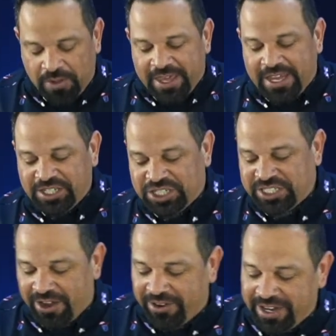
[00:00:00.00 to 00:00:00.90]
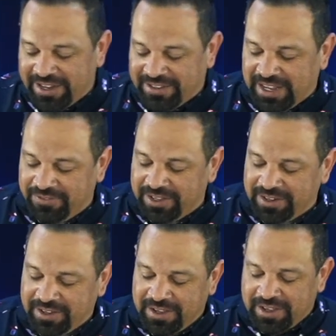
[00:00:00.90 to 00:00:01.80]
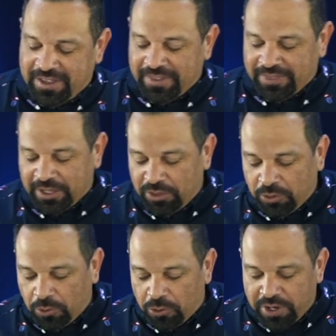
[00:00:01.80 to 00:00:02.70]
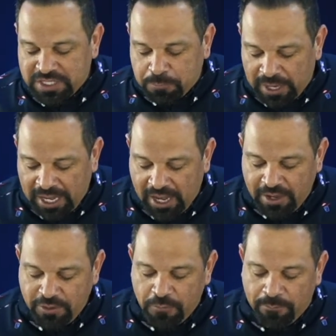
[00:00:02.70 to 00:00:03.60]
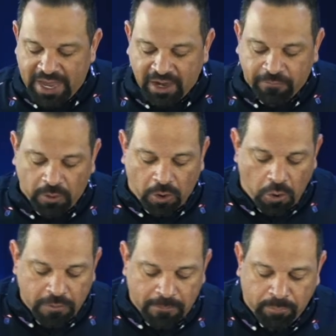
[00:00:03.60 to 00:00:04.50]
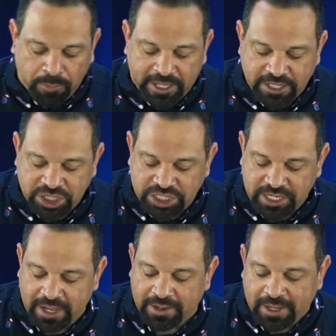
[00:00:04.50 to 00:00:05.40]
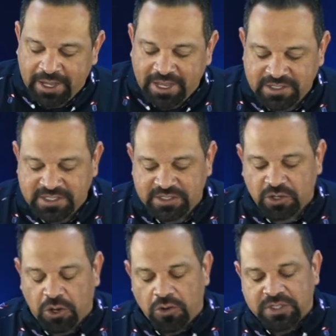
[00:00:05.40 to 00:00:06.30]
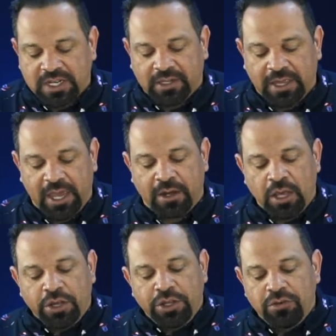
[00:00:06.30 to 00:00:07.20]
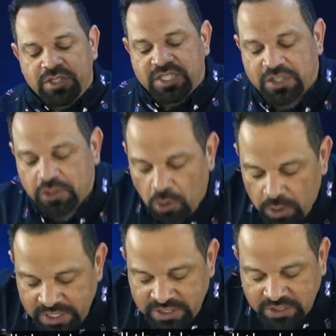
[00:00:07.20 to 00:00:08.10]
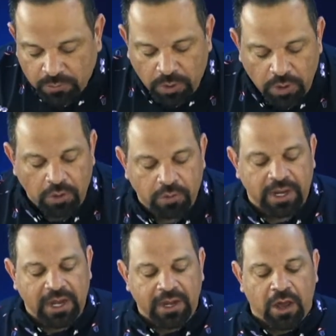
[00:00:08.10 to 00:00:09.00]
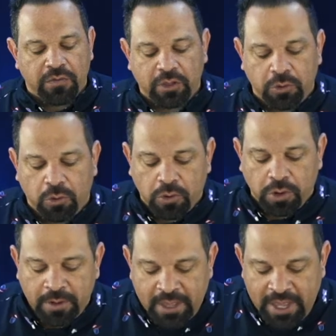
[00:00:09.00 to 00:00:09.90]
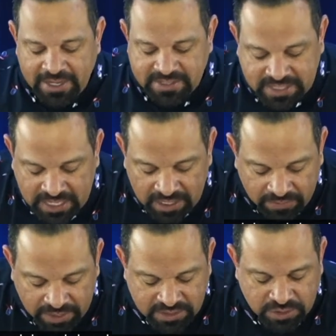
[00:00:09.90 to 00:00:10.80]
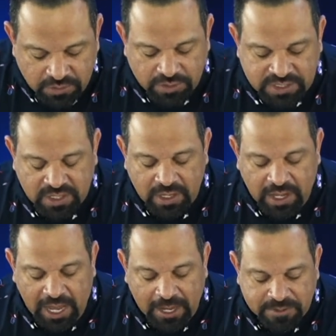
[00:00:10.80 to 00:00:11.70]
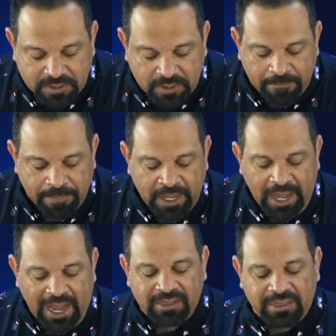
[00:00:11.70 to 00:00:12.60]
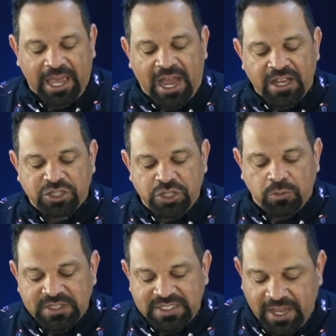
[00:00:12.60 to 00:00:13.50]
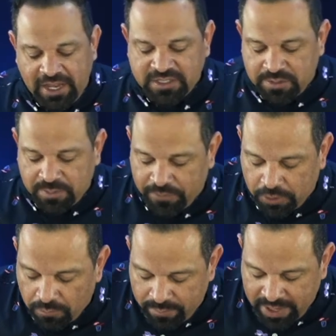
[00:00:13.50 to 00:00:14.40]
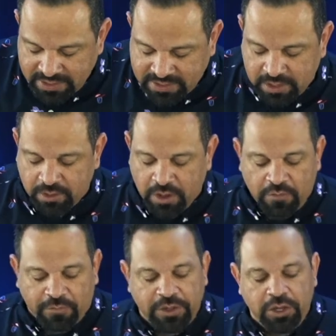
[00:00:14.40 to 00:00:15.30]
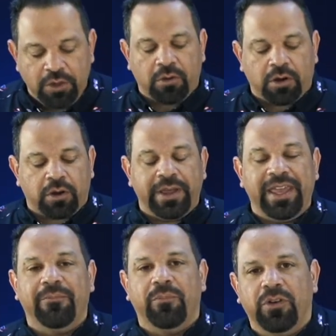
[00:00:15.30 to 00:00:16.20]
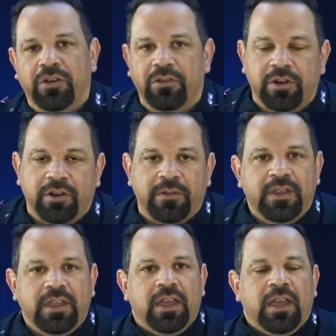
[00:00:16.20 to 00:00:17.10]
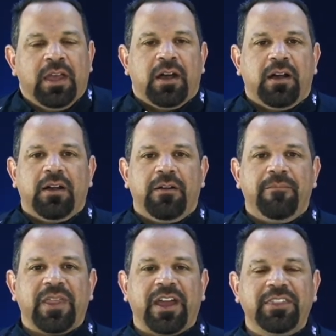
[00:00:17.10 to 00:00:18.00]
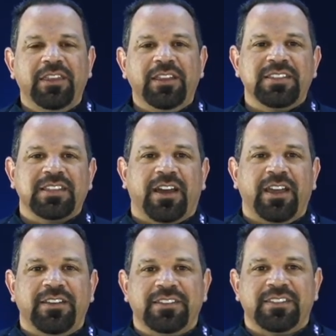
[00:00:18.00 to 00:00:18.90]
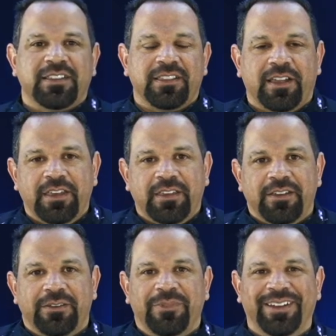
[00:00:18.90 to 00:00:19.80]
he shouted at David. The Lord is paying you back for all the bloodshed in Saul's clan. You stole his throne, and now the Lord has given it to your son Absalom. At last you will taste some of your own medicine, for you are a murderer. I think this guy doesn't like him.